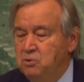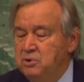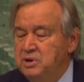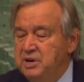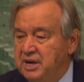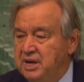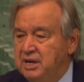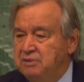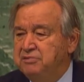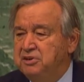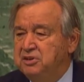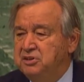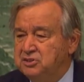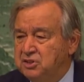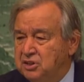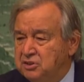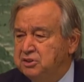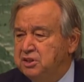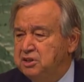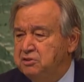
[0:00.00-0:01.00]
We have a
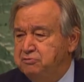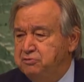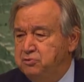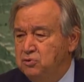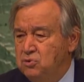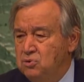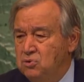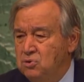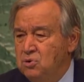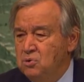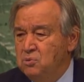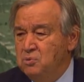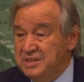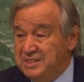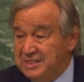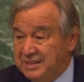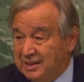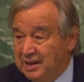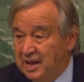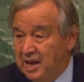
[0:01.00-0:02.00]
rendezvous
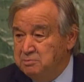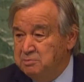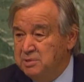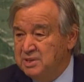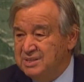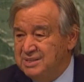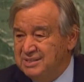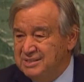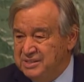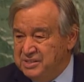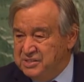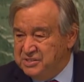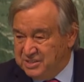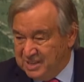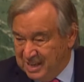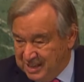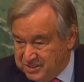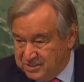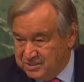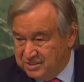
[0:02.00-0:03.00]
with climate
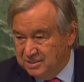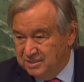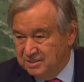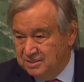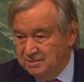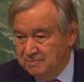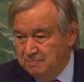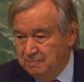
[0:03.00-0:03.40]
disaster.